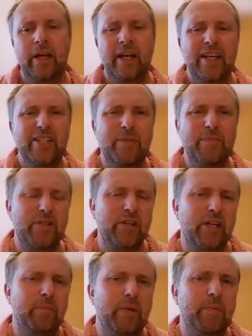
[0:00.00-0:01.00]
Sometimes I
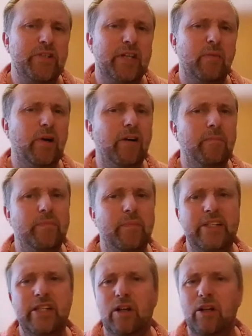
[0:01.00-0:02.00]
hear people say, well,
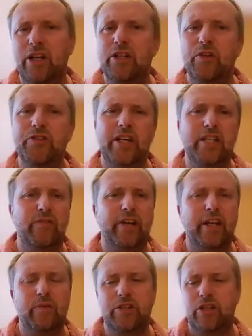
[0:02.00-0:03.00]
my geological chance of
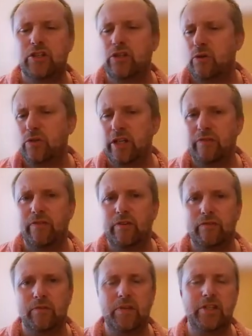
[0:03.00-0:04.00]
adequacy is so different
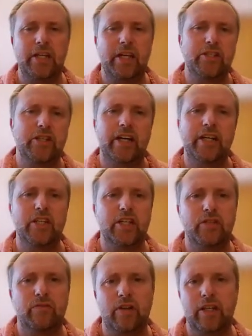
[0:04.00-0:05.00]
from the DHI chance
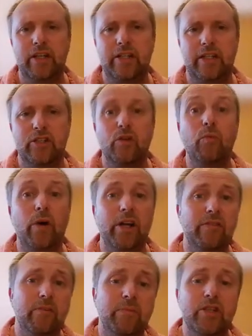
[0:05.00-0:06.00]
of validity, so one
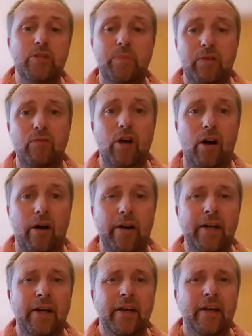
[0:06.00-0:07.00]
of them must be wrong.
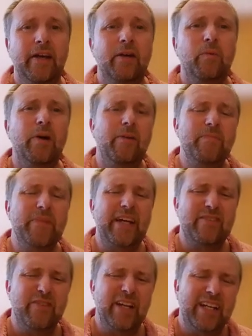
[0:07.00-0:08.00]
Well,
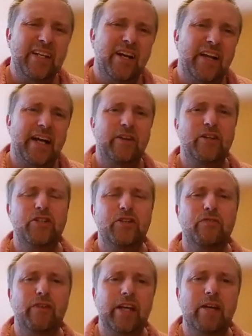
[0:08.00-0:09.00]
that's really not how you should
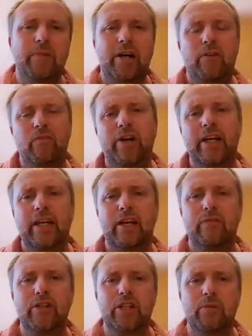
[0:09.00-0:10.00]
think about ranking and
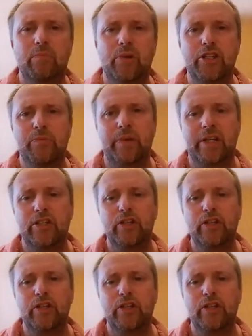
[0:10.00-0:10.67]
risking prospects.